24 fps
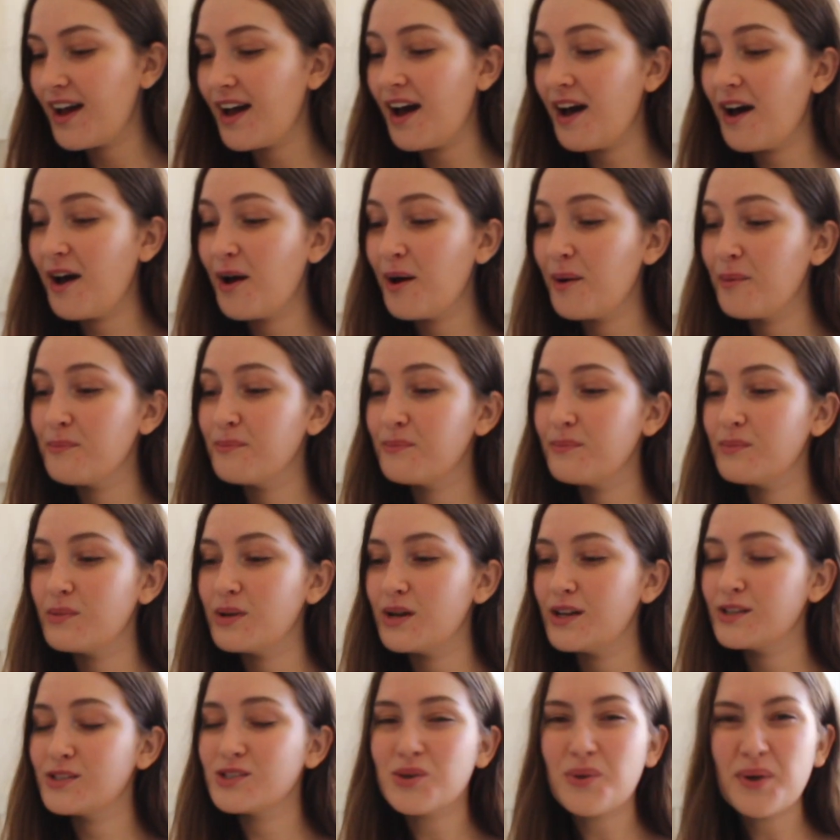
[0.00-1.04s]

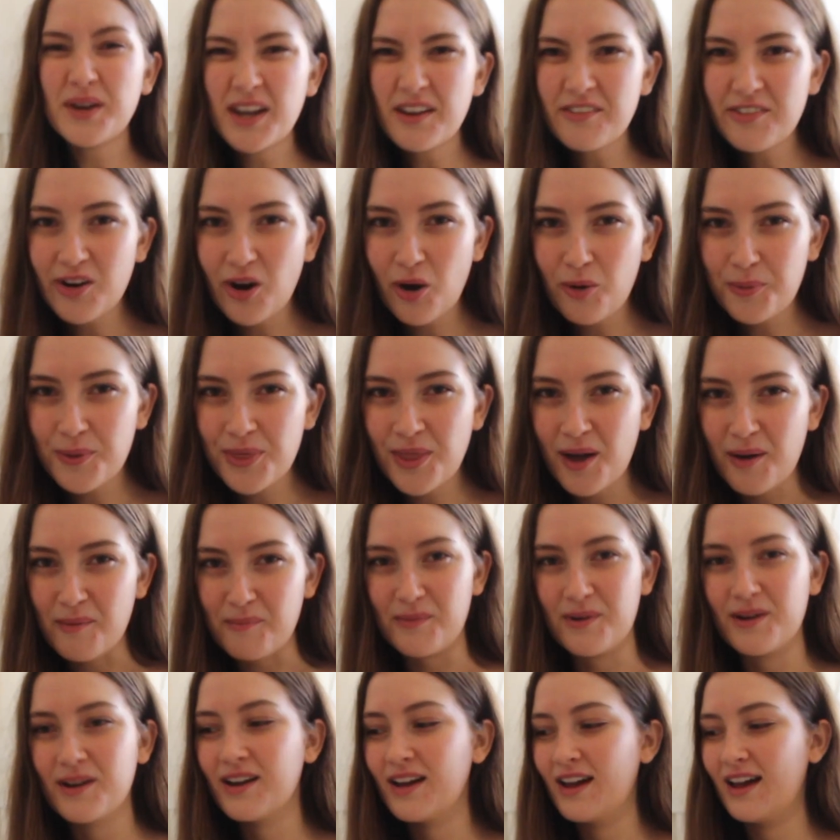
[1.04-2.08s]
and so I never opened
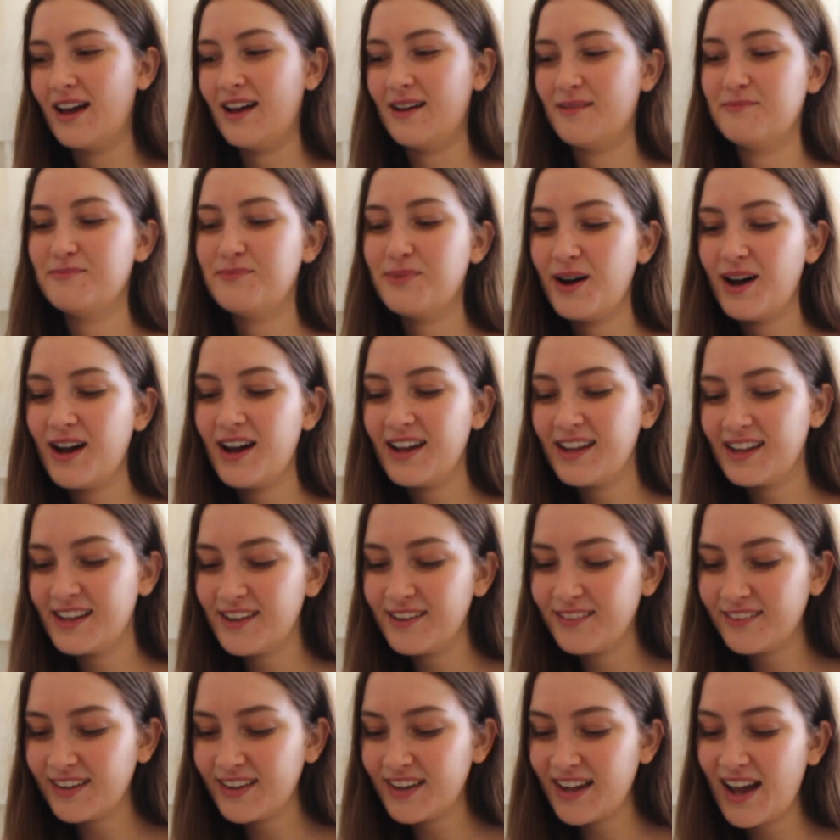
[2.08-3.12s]
them. But
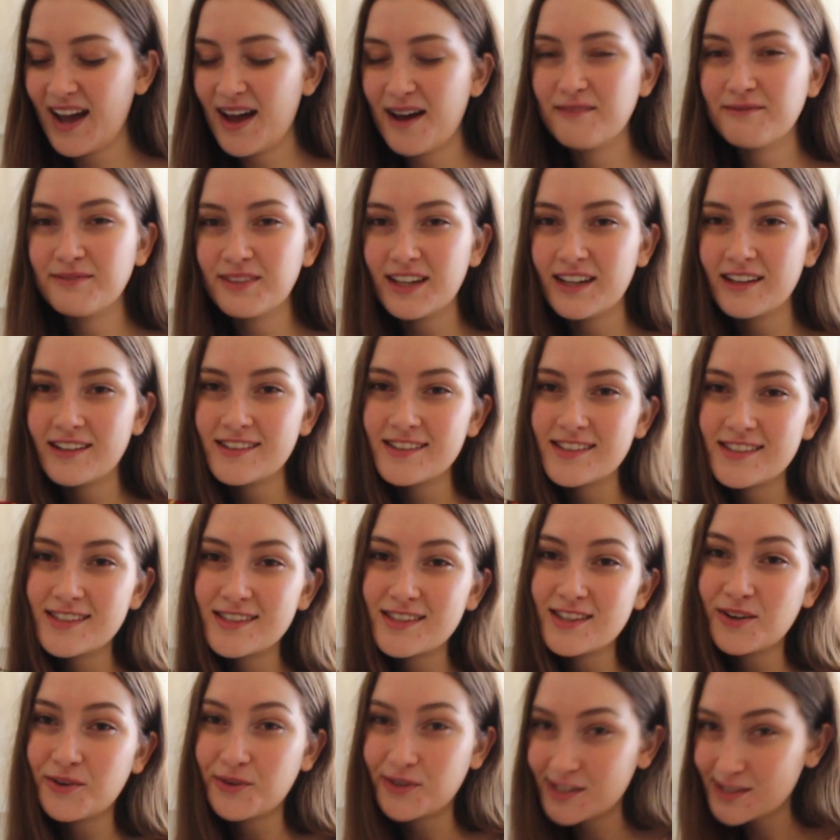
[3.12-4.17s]
here I am. It's
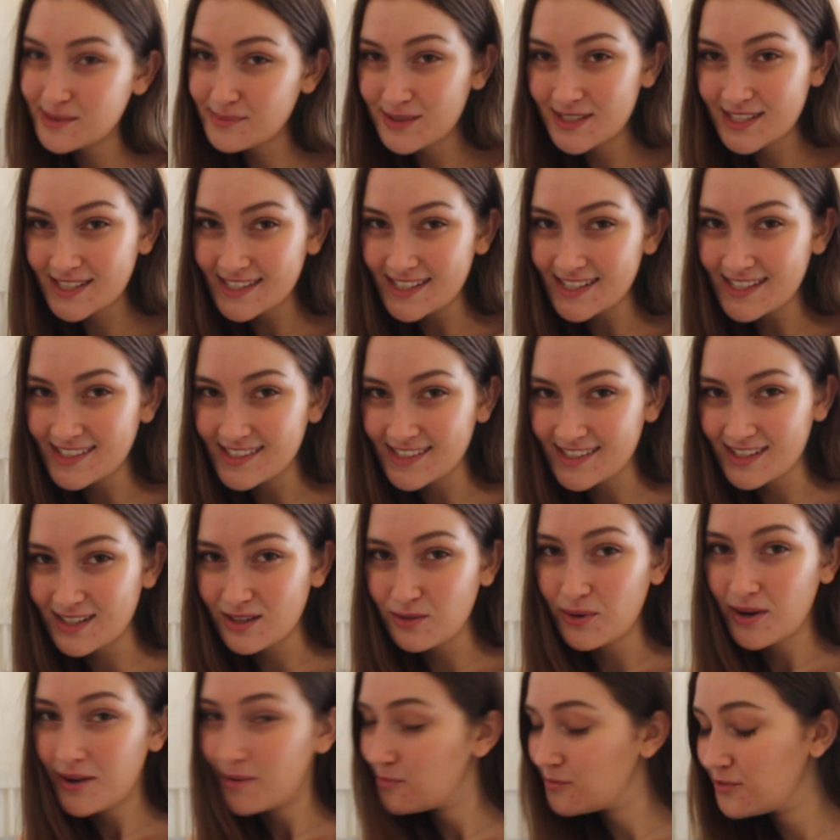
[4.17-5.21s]
the Christmas
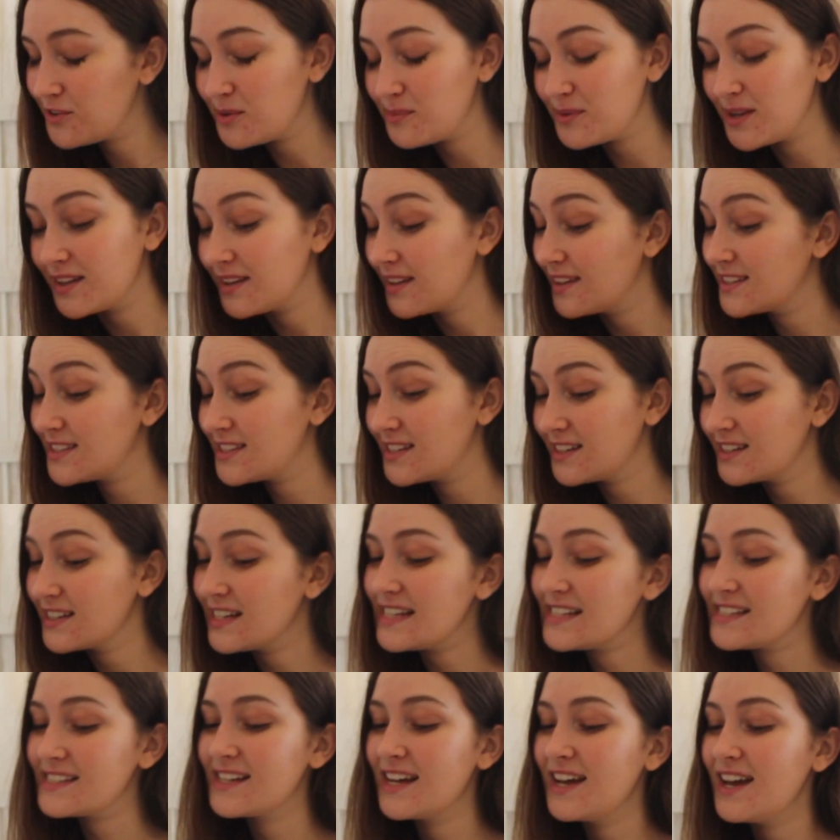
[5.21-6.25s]
season when I'm filming this, at
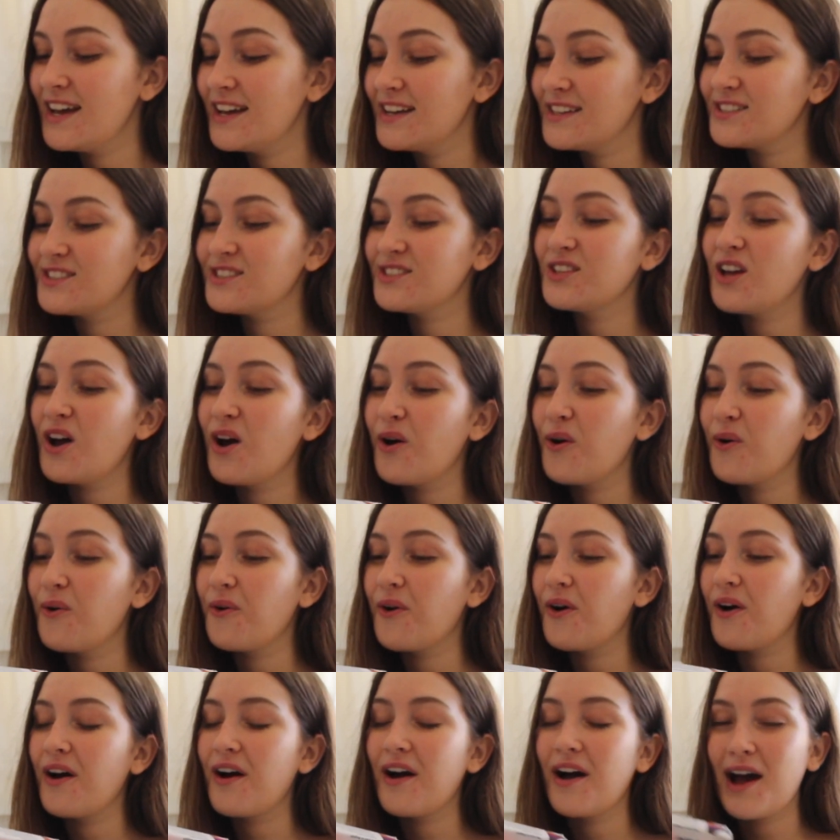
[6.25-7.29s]
least,
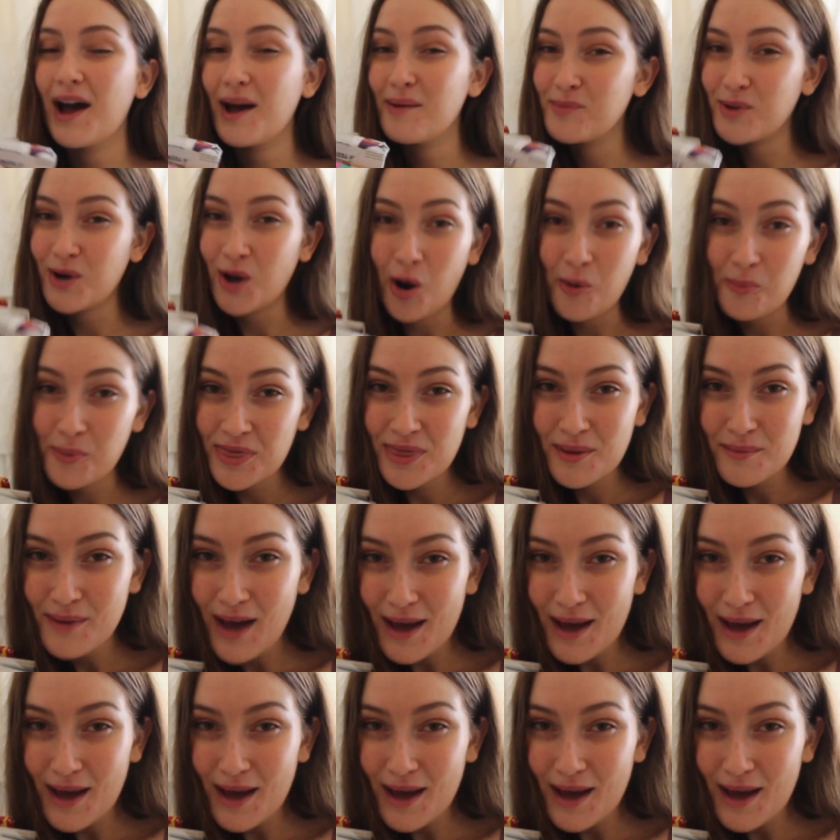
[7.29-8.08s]
so I'm gonna open them